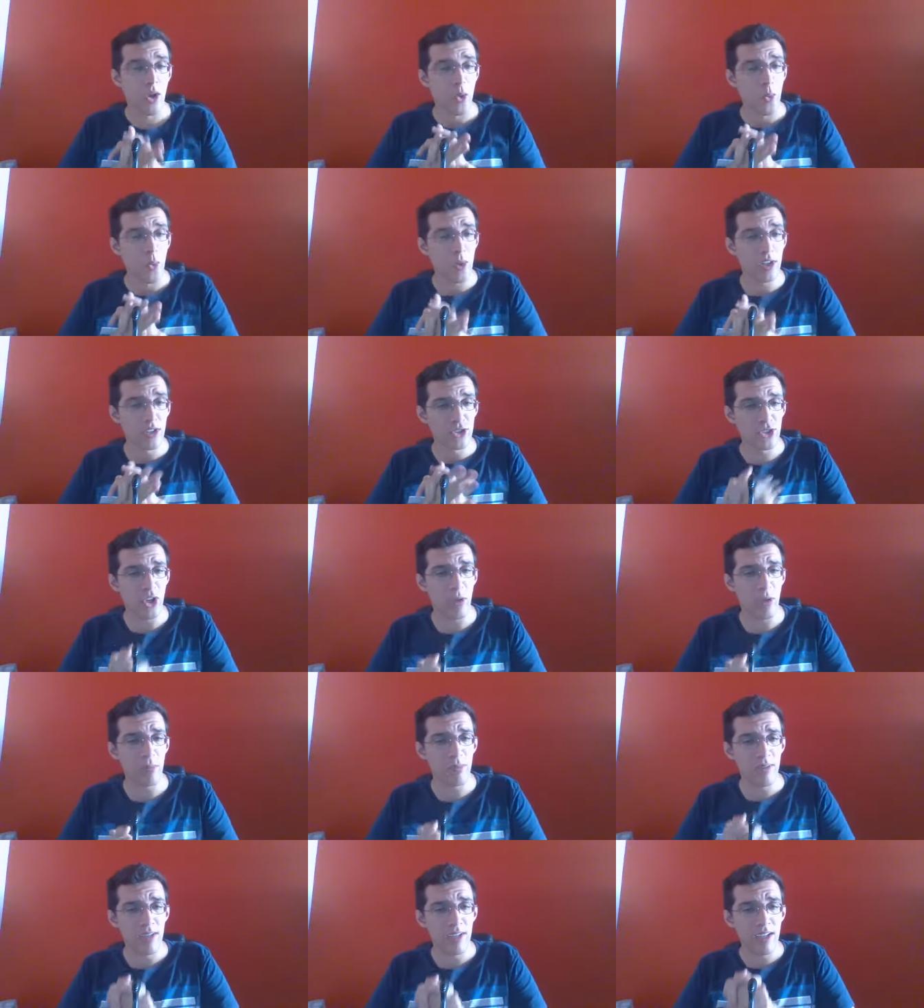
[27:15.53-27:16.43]
Will
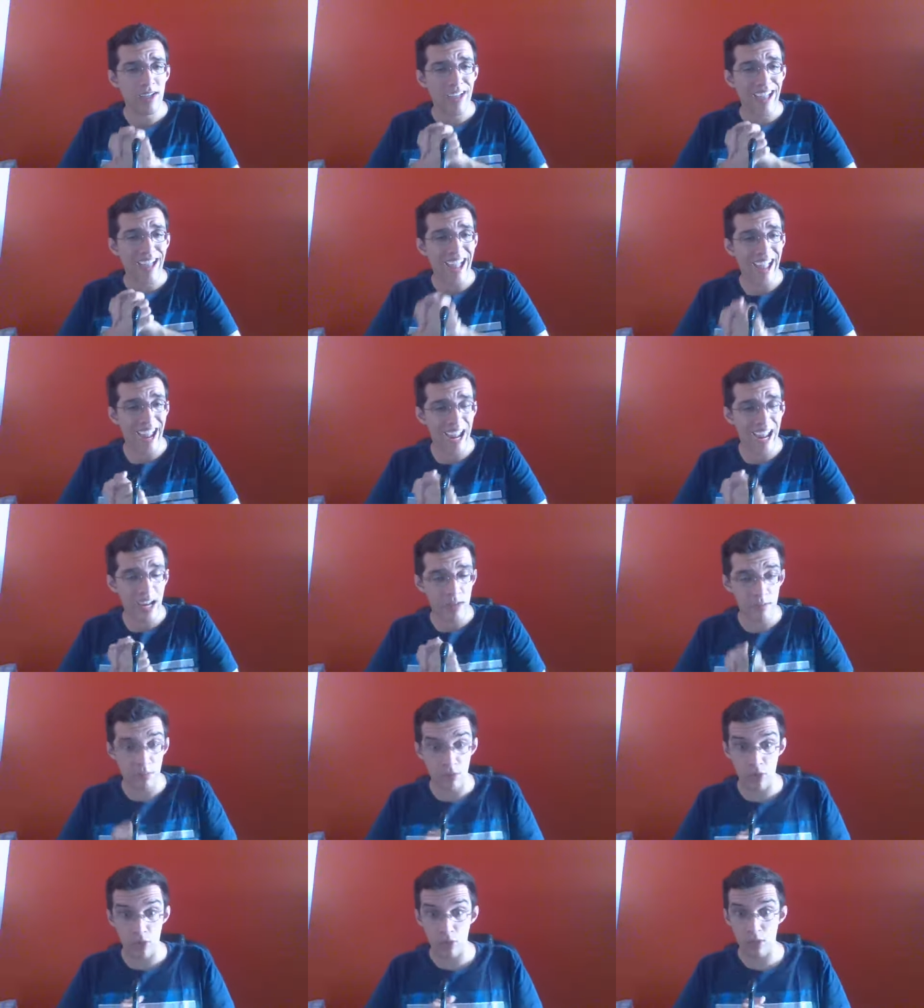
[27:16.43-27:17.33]
Chopper
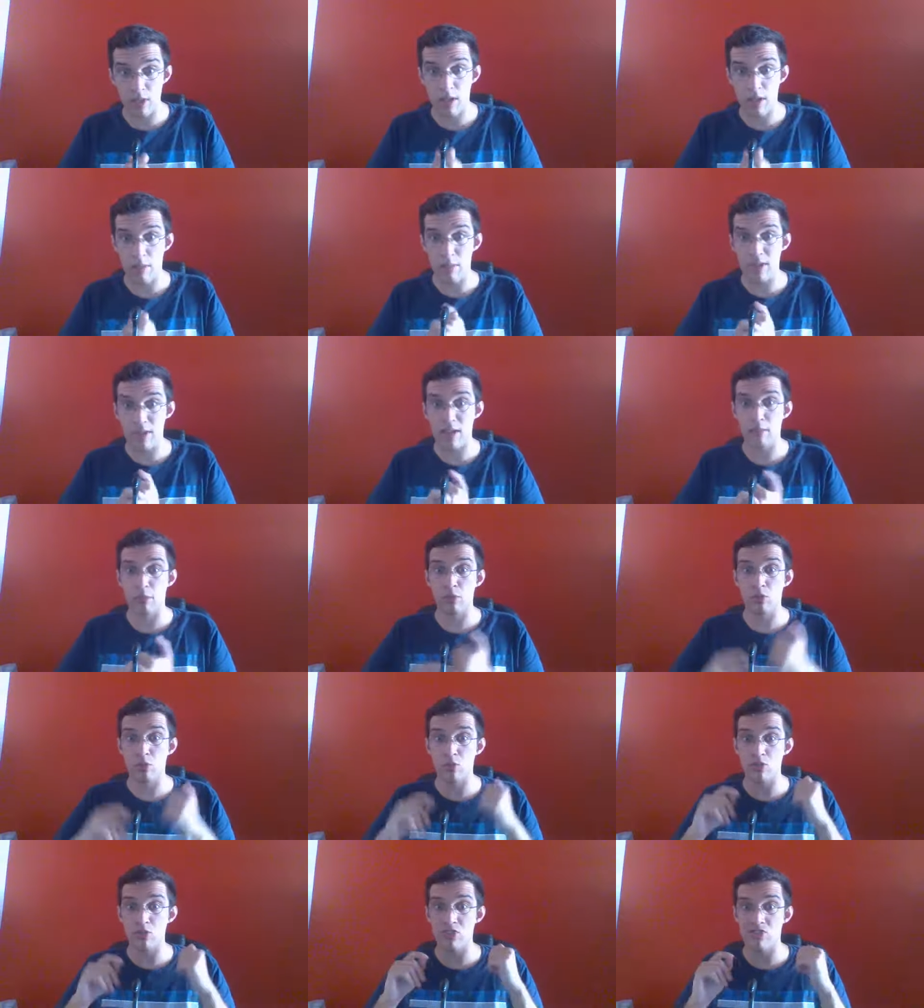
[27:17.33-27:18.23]
and Brook be able
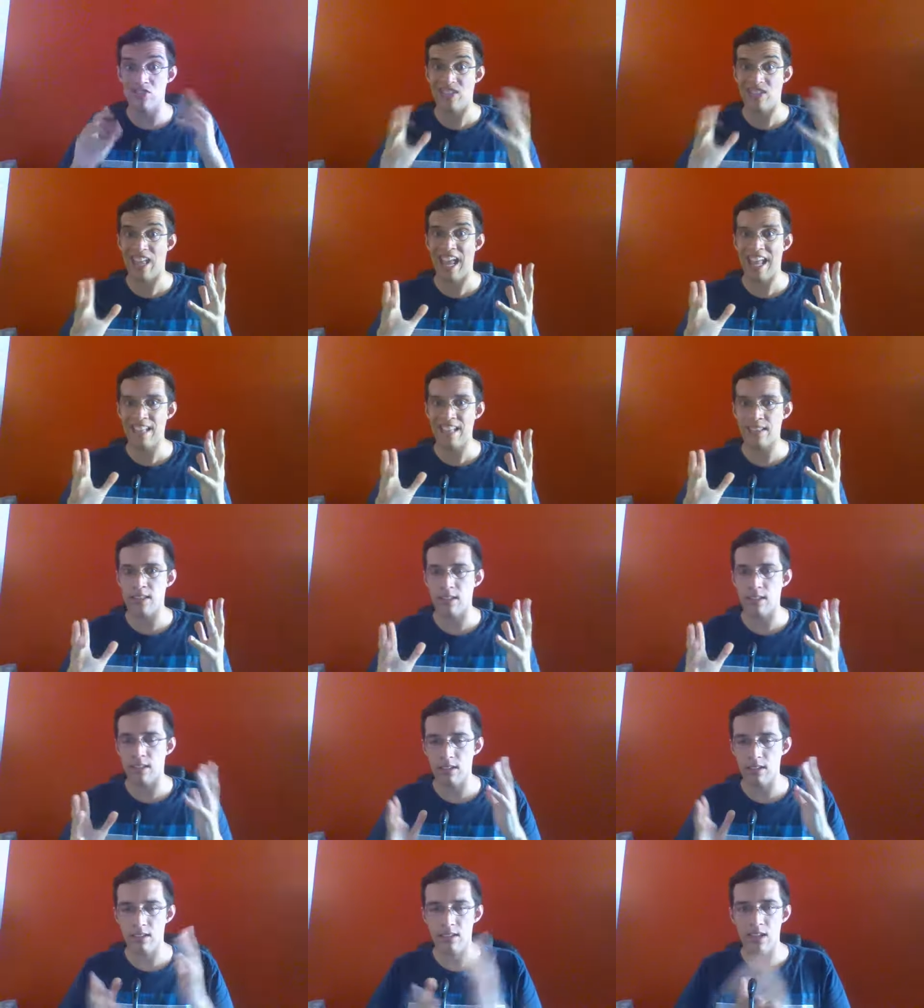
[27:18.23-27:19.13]
to stand
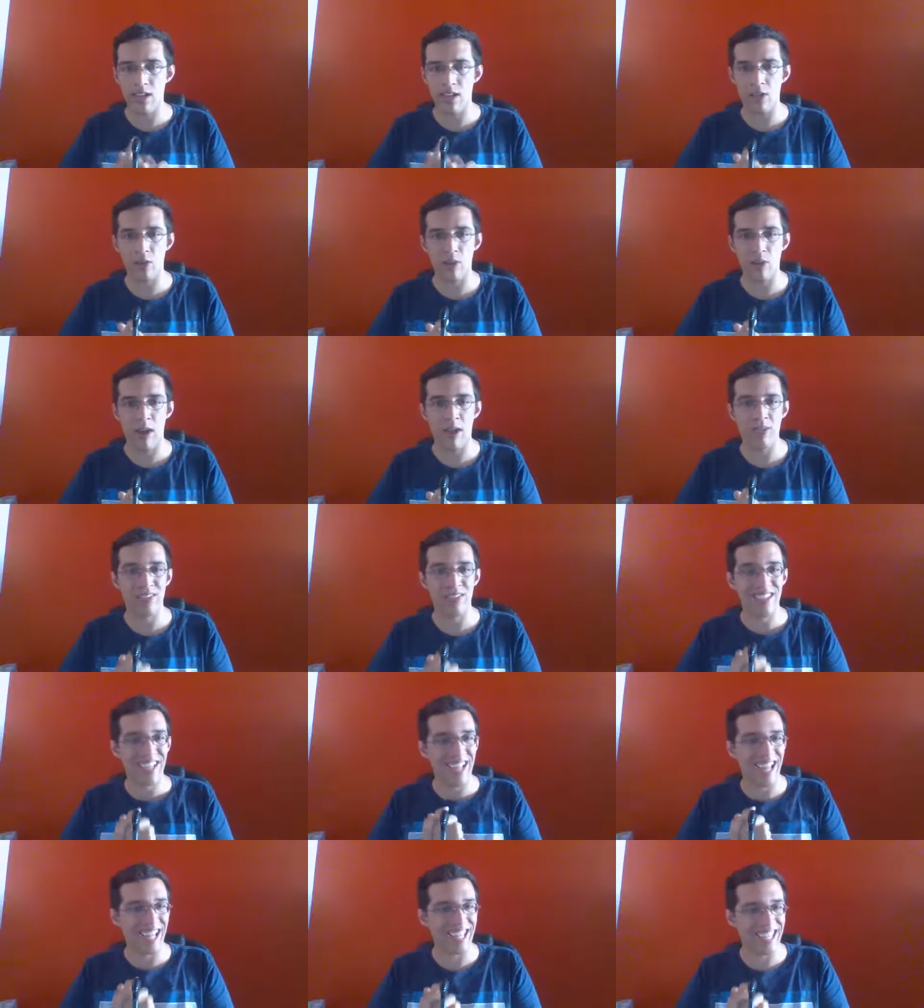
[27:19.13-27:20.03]
their ground
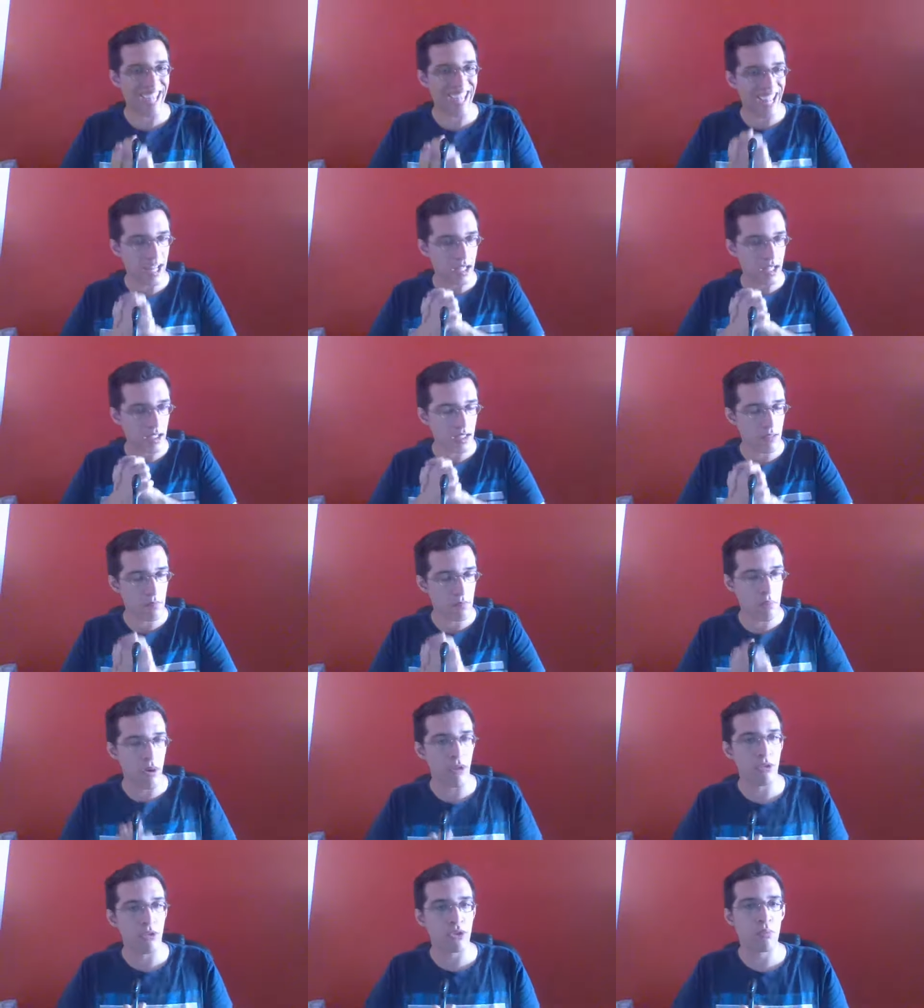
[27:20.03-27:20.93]
against
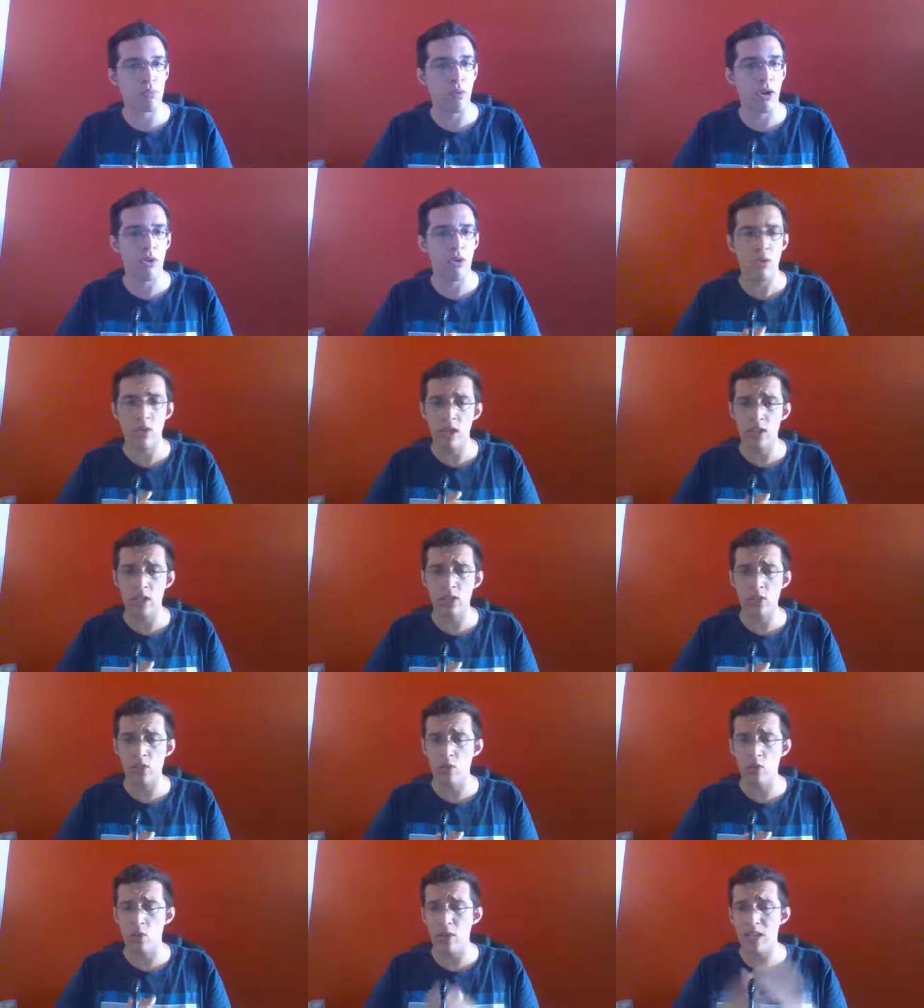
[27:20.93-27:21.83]
Perospero
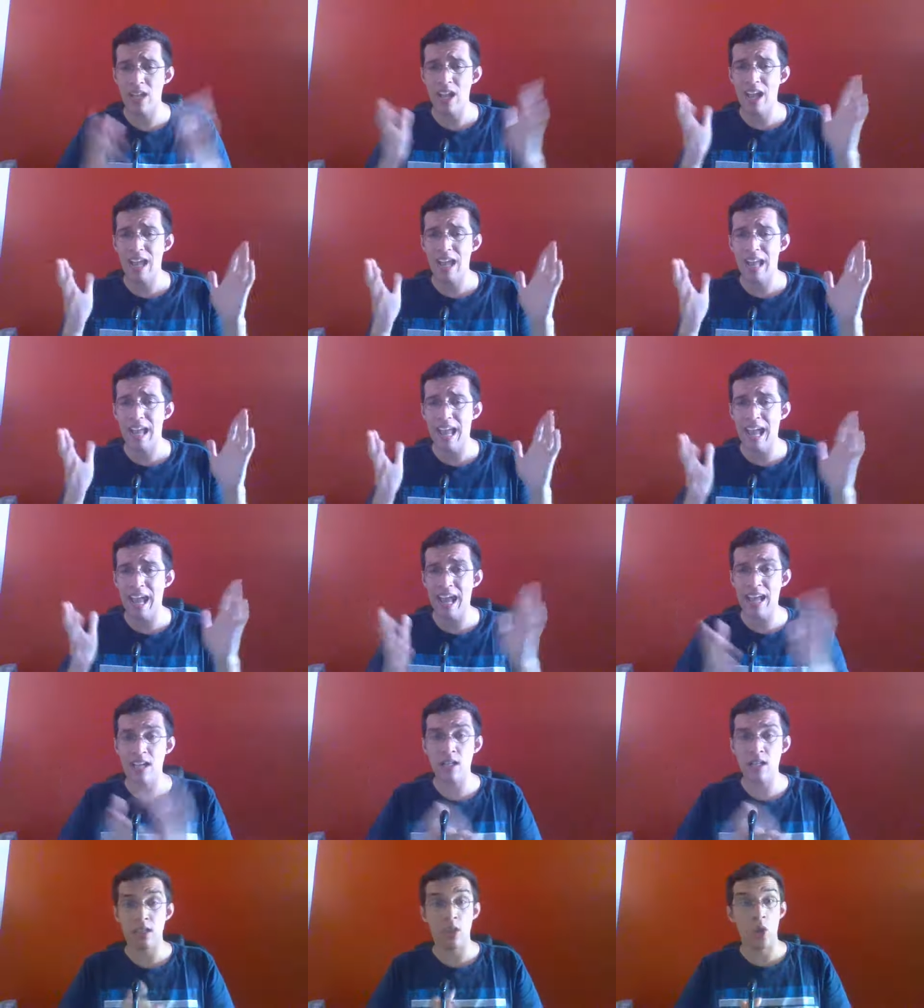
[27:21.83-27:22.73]
Katakuri?
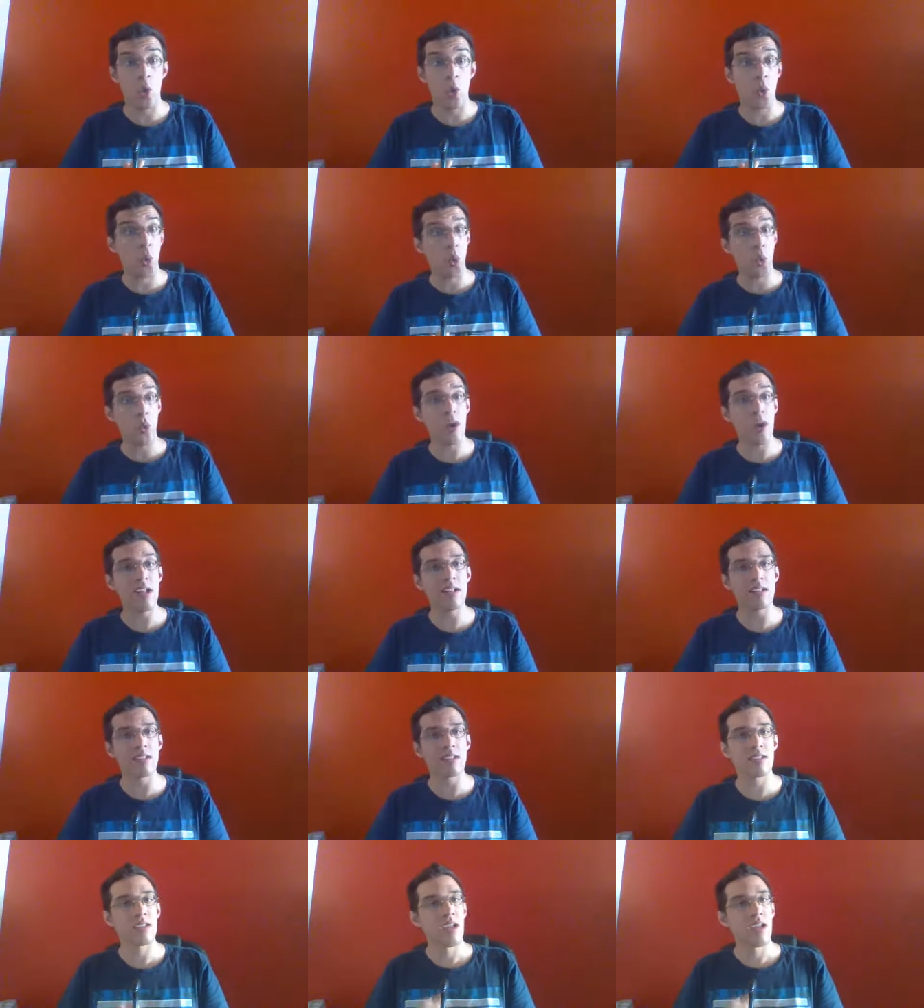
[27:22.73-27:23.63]
And who
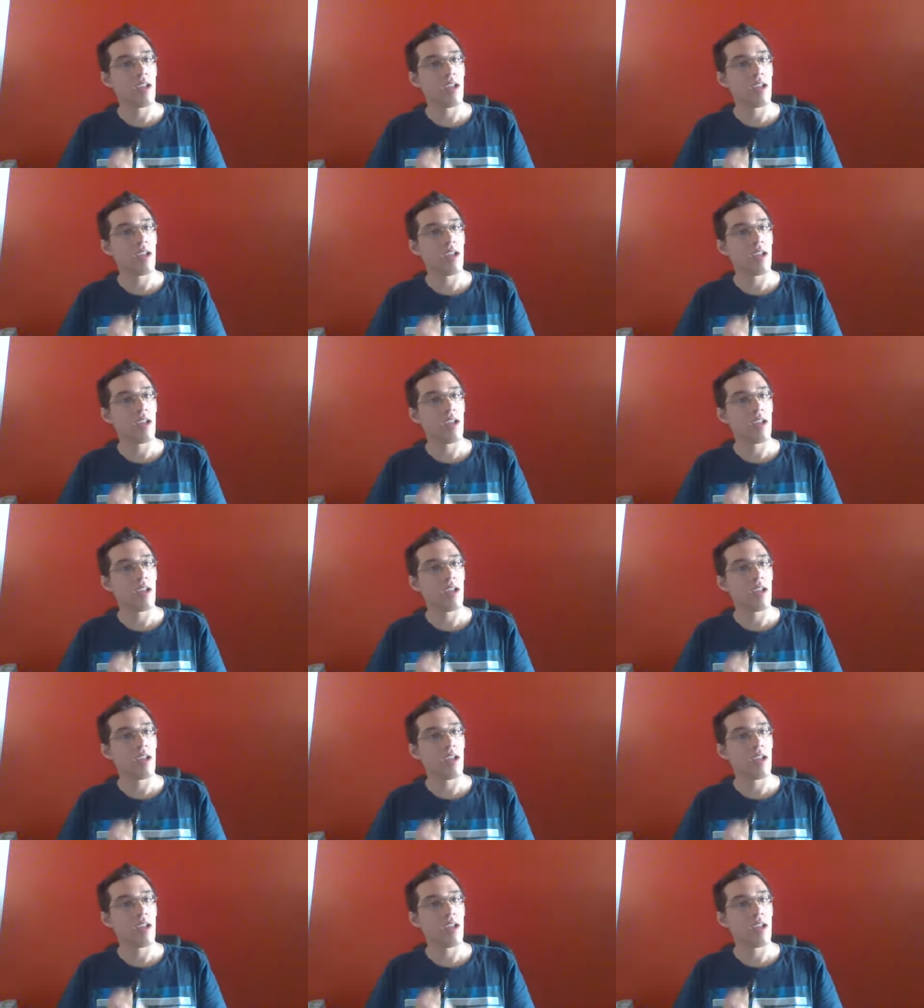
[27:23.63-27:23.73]
else?